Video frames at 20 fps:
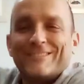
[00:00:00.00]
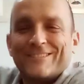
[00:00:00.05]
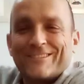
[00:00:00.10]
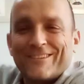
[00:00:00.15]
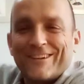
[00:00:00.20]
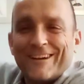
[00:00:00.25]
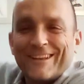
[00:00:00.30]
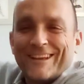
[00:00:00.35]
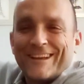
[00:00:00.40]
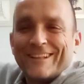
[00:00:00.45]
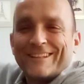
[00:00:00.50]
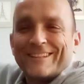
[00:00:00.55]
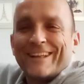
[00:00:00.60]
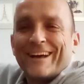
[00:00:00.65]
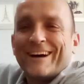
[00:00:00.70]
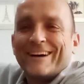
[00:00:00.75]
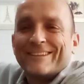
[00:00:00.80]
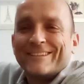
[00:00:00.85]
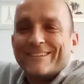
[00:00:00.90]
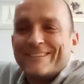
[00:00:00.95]
trying to get
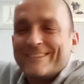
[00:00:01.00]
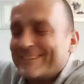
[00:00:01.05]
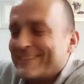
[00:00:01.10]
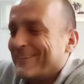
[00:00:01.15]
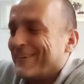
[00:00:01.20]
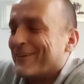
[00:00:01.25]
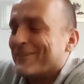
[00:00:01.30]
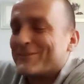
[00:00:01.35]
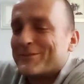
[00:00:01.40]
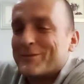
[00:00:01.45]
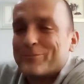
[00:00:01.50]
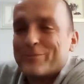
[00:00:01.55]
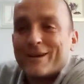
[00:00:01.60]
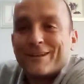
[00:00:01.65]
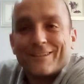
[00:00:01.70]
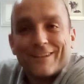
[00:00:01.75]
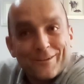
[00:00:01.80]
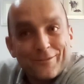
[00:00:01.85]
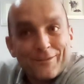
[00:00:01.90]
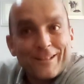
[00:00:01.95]
down off the
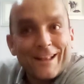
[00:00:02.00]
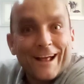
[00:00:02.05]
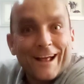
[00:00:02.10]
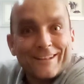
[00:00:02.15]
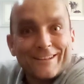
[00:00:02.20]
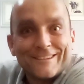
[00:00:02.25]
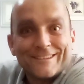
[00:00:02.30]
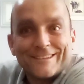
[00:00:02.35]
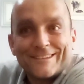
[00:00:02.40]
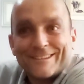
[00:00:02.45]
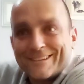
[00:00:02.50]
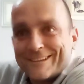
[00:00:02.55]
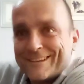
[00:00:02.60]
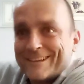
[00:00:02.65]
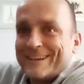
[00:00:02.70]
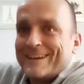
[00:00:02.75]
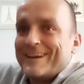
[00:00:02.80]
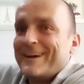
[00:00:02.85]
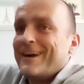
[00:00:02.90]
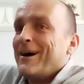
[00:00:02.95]
bed, like with ladders.
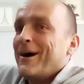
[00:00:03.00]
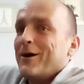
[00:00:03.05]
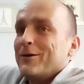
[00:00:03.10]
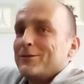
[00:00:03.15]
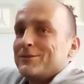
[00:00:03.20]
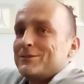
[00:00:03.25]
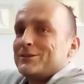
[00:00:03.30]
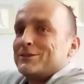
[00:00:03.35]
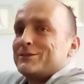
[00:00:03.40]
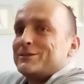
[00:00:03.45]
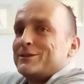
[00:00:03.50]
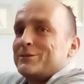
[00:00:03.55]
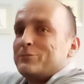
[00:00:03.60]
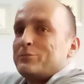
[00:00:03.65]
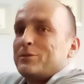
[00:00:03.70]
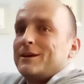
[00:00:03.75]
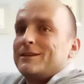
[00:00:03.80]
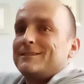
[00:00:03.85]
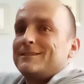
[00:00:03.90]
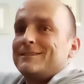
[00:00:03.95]
I was onto the
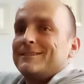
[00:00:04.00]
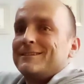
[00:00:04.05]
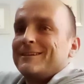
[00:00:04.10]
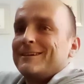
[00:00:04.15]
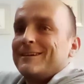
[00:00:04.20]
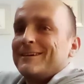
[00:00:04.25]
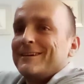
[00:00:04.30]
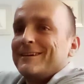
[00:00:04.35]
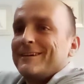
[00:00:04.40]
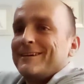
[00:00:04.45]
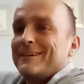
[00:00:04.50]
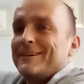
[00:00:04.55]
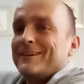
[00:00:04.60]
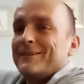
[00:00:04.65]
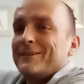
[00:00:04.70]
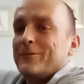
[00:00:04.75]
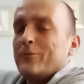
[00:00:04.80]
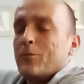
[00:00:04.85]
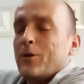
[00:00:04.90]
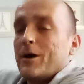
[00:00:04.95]
bed,
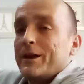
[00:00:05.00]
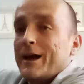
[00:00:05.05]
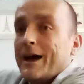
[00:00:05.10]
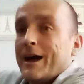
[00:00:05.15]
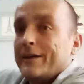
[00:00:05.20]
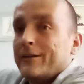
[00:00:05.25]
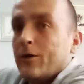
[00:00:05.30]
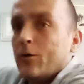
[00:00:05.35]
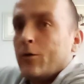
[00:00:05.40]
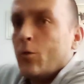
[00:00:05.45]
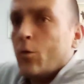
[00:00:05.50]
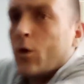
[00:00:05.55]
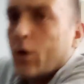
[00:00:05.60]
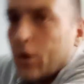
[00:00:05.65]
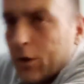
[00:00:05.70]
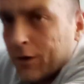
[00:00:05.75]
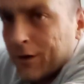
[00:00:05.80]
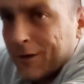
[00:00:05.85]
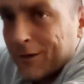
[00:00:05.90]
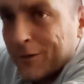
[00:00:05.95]
one hand like
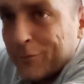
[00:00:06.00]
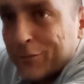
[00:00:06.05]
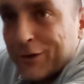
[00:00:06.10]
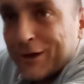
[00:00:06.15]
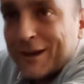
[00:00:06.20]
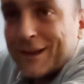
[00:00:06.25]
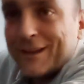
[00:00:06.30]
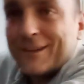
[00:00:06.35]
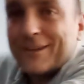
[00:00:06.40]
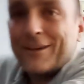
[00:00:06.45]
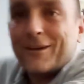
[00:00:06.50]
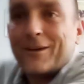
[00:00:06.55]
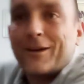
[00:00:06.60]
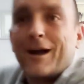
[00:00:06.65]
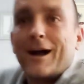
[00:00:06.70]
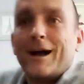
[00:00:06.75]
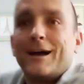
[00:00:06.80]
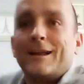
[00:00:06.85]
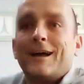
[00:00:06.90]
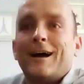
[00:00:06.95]
whoa, put it like
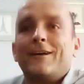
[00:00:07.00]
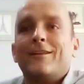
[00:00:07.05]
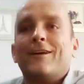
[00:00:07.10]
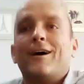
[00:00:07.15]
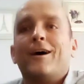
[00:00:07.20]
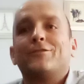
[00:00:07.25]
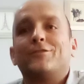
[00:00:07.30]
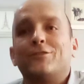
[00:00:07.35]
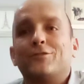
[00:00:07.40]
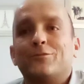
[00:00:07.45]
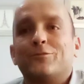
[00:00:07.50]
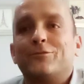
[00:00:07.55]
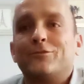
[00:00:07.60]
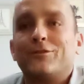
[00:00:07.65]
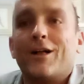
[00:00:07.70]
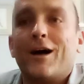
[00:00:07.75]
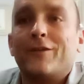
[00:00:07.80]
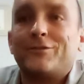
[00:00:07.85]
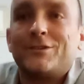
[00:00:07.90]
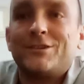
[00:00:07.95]
going out, like
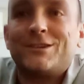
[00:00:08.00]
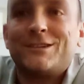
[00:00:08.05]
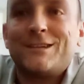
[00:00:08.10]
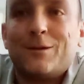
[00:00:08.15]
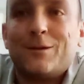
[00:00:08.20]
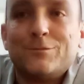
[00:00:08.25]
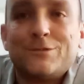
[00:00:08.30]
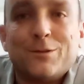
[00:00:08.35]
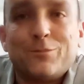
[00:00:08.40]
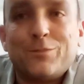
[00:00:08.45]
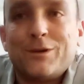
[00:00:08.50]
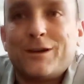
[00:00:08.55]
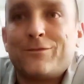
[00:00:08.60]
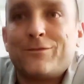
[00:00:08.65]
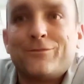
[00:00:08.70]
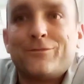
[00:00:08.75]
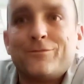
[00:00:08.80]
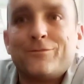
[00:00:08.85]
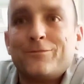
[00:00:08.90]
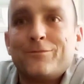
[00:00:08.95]
I've just jumped a big
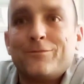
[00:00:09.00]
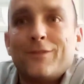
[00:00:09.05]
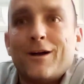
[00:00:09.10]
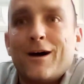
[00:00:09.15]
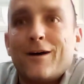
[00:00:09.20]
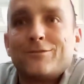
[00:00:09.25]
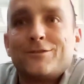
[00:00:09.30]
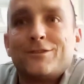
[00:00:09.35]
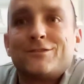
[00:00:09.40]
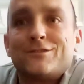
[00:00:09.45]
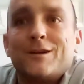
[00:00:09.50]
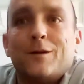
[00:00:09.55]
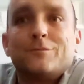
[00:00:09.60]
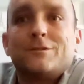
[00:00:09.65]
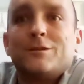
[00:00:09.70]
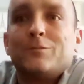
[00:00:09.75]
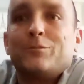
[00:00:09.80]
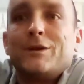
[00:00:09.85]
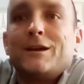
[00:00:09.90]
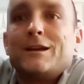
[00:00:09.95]

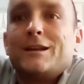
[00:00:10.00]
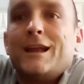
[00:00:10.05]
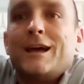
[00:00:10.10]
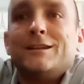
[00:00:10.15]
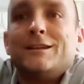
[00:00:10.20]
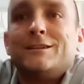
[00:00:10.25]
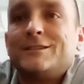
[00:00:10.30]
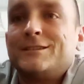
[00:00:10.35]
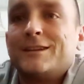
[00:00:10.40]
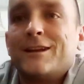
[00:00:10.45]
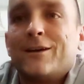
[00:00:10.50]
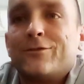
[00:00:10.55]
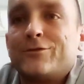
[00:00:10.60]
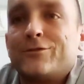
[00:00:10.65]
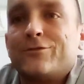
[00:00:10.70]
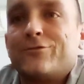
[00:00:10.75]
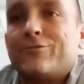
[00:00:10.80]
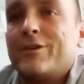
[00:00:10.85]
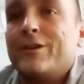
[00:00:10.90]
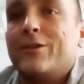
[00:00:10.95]
ledge, and I've
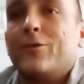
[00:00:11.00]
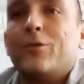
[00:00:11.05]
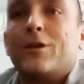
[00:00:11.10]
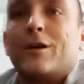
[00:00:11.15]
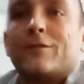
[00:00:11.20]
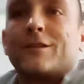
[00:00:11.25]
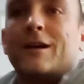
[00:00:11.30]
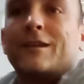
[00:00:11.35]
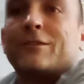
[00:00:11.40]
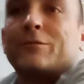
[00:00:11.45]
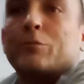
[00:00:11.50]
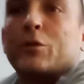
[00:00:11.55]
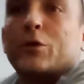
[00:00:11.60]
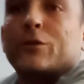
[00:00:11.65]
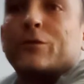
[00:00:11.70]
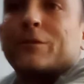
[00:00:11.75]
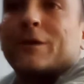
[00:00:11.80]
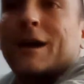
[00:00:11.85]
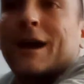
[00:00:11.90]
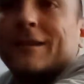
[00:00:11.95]
just really all I've done is
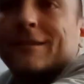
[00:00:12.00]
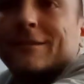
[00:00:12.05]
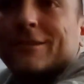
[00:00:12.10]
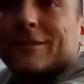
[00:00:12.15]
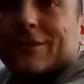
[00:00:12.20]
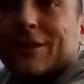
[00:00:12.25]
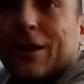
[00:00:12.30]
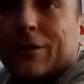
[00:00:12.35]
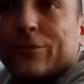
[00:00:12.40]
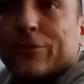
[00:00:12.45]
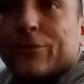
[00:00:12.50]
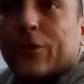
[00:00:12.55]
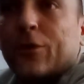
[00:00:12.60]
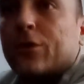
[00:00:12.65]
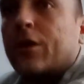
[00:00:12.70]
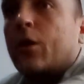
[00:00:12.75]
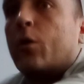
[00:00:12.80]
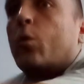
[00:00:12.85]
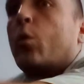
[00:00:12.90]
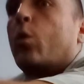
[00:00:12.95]
move my hand, just like a
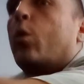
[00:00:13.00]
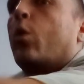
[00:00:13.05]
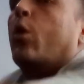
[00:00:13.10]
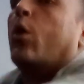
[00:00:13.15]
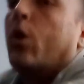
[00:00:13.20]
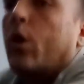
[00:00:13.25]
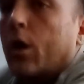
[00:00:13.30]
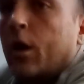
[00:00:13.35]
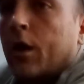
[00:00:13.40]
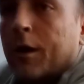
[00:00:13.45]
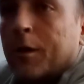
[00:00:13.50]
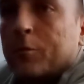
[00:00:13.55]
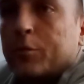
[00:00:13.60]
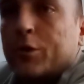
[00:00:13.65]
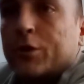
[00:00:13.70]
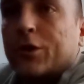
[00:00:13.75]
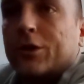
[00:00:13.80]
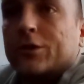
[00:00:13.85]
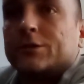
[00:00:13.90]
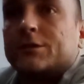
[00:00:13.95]
foot, like whoa,
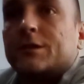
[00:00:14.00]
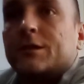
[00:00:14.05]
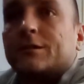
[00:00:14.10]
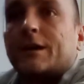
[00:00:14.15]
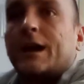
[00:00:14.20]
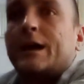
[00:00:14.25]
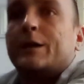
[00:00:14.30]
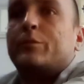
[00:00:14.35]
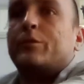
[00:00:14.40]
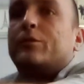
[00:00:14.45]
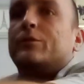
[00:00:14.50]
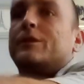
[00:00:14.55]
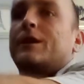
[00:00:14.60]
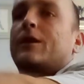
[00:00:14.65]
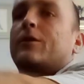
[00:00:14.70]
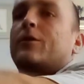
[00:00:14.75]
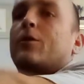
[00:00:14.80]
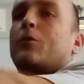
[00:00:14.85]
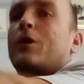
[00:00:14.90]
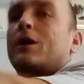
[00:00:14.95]
put it onto the table.
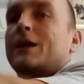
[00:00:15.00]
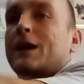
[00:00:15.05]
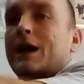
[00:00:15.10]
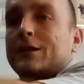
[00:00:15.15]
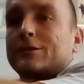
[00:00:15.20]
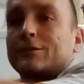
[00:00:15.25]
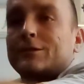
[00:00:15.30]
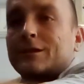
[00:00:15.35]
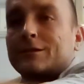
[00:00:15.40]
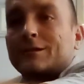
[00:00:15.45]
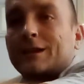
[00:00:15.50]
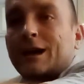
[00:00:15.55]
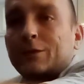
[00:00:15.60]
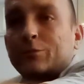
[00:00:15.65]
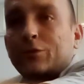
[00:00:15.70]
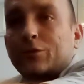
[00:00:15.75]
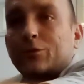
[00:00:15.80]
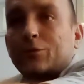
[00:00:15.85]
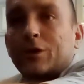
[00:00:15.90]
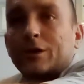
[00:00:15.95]
Now I've got one hand on the
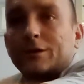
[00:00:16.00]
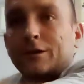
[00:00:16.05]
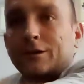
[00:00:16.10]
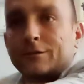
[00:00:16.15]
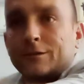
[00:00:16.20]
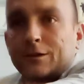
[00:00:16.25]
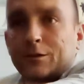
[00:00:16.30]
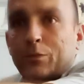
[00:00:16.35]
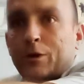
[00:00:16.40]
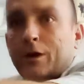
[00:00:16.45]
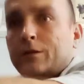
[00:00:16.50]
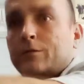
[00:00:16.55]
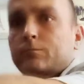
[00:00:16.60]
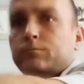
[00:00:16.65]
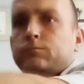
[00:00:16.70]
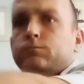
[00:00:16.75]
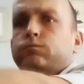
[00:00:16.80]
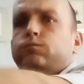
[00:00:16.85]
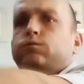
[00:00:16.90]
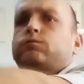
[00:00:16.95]
table, one hand on the bed,
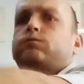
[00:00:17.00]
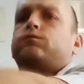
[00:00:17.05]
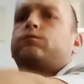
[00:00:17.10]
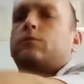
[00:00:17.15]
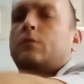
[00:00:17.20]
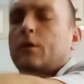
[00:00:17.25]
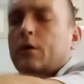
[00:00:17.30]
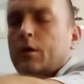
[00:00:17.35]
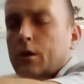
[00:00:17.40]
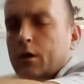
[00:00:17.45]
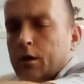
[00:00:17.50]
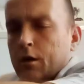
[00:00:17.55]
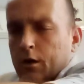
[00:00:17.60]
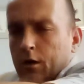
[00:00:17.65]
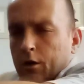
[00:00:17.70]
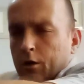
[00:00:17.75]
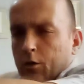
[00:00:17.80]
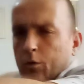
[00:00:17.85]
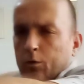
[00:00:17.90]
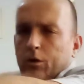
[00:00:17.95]

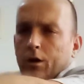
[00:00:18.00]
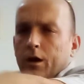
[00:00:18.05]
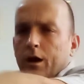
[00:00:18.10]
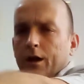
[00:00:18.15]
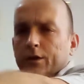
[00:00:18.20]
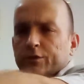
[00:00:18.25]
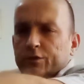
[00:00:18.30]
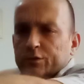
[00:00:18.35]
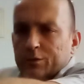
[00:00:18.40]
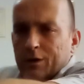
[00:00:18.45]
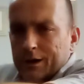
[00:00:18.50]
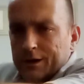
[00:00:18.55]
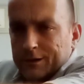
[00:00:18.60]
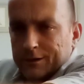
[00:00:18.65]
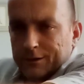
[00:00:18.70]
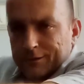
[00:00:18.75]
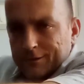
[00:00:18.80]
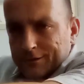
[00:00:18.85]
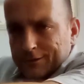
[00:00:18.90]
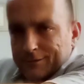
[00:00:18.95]
all like that,
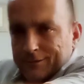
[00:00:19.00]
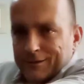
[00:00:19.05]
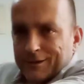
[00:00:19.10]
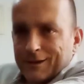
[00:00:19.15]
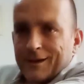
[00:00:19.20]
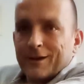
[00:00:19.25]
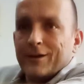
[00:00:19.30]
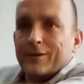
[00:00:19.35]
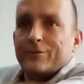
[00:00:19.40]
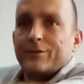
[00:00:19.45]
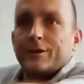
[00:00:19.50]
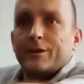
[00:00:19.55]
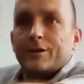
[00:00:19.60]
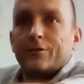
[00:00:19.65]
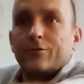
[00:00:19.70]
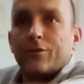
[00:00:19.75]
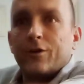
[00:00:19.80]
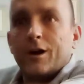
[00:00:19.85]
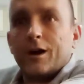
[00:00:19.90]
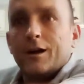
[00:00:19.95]
swaying.
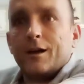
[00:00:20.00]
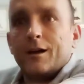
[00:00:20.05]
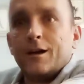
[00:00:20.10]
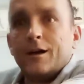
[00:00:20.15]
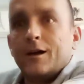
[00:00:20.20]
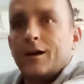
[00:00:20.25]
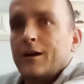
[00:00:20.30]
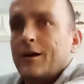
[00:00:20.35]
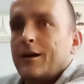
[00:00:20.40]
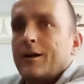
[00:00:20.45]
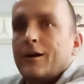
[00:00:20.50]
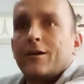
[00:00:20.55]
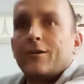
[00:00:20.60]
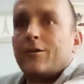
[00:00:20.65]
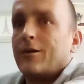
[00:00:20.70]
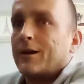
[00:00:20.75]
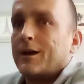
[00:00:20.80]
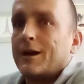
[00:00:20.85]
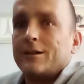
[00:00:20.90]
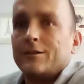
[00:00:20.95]
thinking, right,
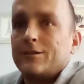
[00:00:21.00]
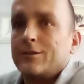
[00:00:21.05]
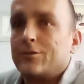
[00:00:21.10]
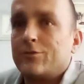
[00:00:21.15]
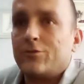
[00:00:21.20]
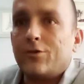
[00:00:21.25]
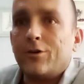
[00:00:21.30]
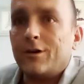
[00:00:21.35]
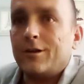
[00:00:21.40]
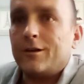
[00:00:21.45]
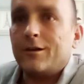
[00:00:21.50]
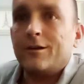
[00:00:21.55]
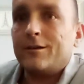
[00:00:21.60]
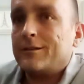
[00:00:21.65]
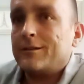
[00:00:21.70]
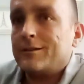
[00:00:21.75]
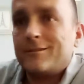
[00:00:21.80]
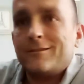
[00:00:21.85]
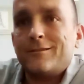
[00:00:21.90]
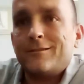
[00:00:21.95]
got to get to the toilet.
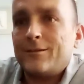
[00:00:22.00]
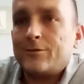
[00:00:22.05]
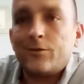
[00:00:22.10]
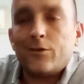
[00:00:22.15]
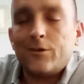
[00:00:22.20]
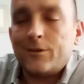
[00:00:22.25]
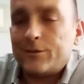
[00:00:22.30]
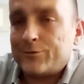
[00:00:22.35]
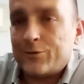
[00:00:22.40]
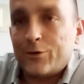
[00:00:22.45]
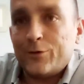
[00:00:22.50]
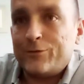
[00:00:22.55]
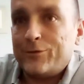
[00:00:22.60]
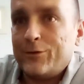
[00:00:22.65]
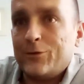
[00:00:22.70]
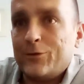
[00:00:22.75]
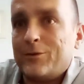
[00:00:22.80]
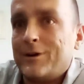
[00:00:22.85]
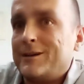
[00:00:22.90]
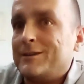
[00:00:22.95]
The toilet's 2
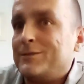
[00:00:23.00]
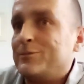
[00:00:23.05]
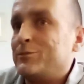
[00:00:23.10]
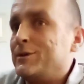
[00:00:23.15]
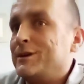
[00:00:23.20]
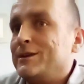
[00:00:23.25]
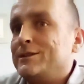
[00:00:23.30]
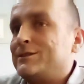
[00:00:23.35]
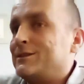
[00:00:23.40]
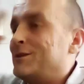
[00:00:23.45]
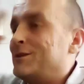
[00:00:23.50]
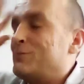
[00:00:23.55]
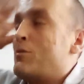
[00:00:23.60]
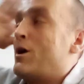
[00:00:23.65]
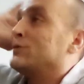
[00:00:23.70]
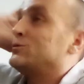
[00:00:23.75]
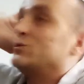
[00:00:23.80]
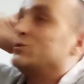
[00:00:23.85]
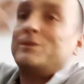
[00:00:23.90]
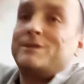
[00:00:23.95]
foot away, but it
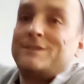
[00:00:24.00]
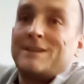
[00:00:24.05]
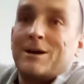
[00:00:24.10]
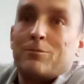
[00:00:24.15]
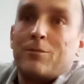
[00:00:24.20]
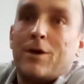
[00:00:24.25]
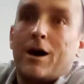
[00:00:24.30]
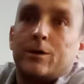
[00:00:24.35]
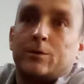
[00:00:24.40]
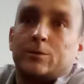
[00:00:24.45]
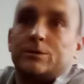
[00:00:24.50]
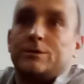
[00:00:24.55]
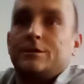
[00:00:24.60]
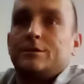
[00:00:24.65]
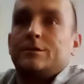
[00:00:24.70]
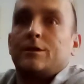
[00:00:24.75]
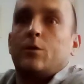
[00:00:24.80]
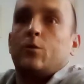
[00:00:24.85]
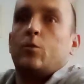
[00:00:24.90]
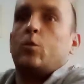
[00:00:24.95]
might be 10 miles.
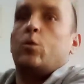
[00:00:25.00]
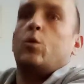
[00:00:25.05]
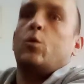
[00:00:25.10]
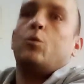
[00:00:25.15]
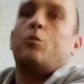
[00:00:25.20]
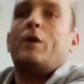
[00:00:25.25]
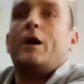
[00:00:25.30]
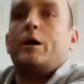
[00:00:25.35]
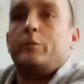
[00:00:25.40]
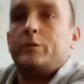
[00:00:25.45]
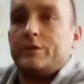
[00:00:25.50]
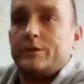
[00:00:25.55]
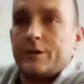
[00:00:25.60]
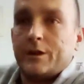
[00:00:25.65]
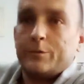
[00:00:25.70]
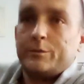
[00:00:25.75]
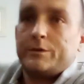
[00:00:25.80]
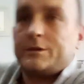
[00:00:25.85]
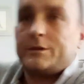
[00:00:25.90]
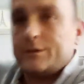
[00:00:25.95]
It's like, whoa, baby
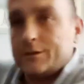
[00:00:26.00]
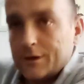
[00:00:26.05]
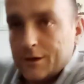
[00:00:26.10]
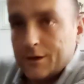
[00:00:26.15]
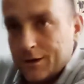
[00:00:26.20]
steps.